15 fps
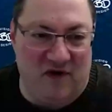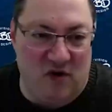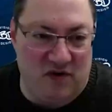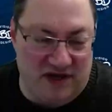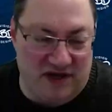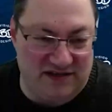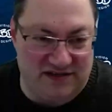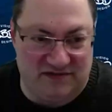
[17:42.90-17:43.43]
to
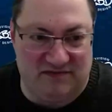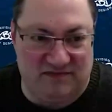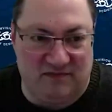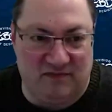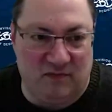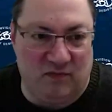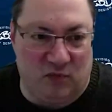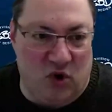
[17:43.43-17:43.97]
focus
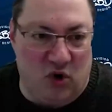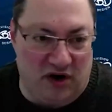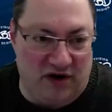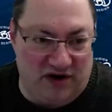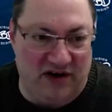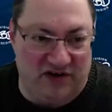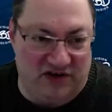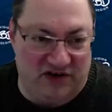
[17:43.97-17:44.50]
more
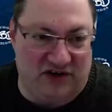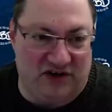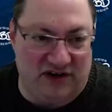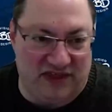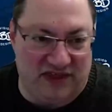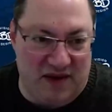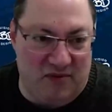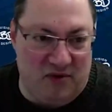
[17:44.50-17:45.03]
on
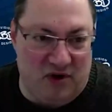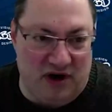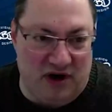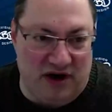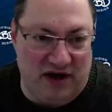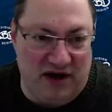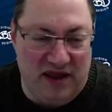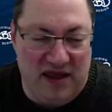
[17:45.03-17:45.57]
digital at that
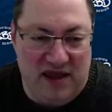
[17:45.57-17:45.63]
point.